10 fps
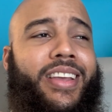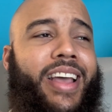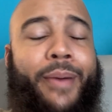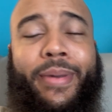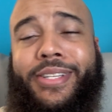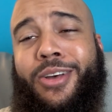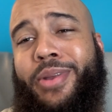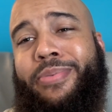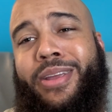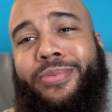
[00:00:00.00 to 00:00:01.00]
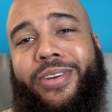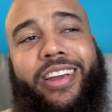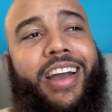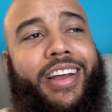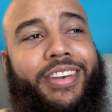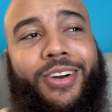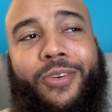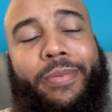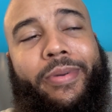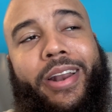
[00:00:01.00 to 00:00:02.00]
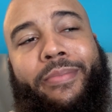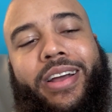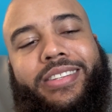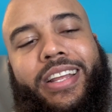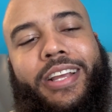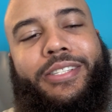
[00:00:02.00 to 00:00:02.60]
I met so many people here, I don't remember anybody's names.